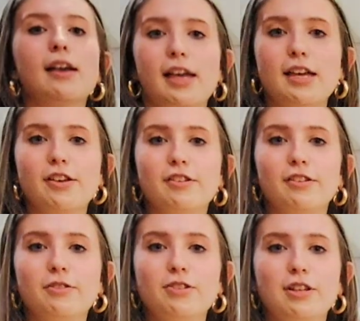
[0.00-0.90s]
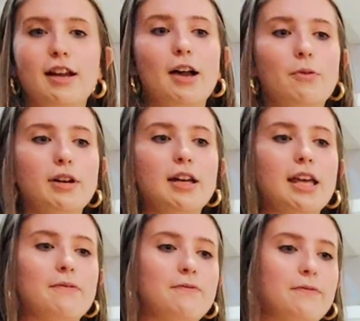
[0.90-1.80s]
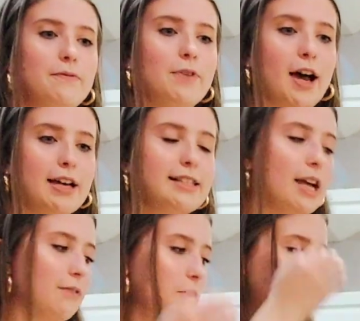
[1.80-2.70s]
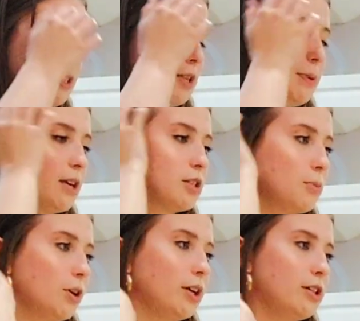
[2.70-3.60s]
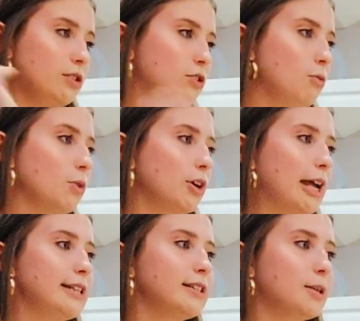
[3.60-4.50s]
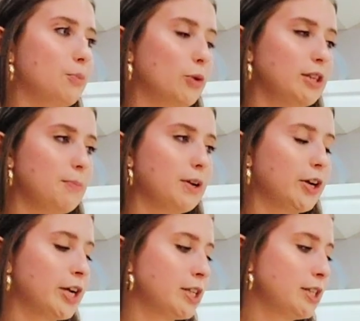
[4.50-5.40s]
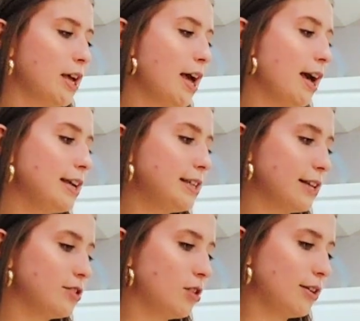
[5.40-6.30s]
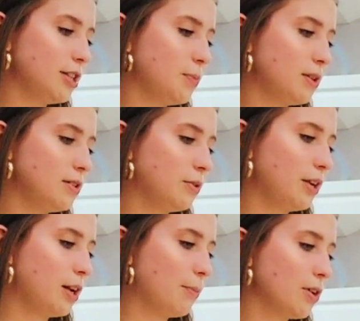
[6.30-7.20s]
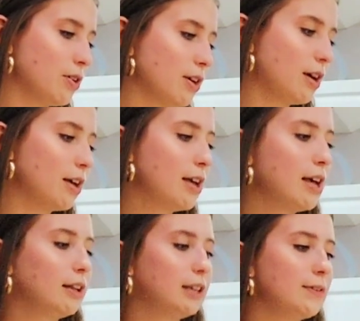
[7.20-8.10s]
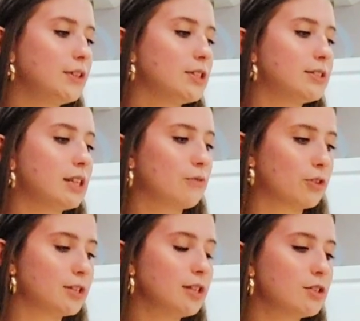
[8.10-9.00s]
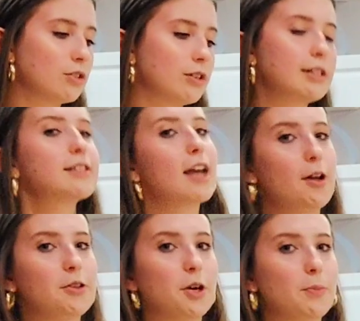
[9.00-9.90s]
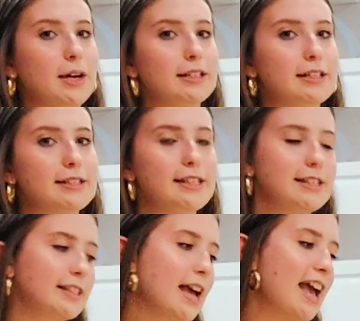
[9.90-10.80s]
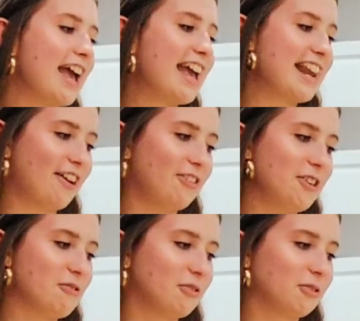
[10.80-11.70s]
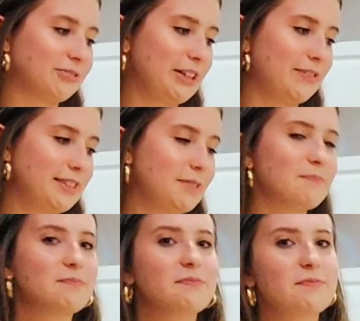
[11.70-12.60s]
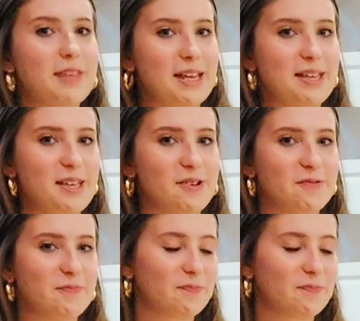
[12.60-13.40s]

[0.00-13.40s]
In conclusion, I want to advise everyone to be a smart consumer and to support the ban against oxybenzone in America, leading to safer sunscreens, healthier pregnancies, and healthy coral reefs. Thank you.